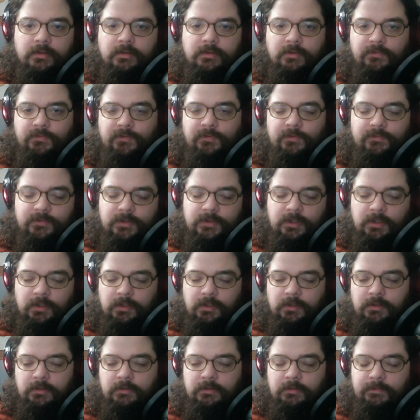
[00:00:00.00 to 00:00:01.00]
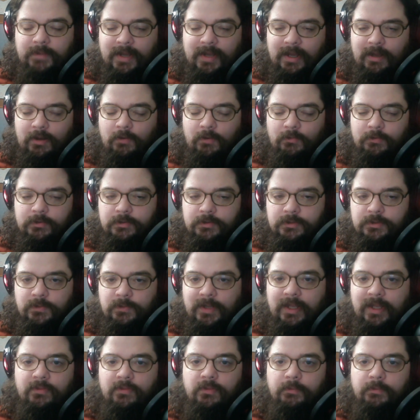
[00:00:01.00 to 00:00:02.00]
the 15 powers,
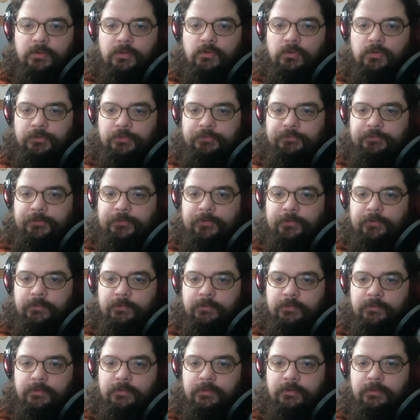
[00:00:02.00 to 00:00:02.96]
we had the beautiful,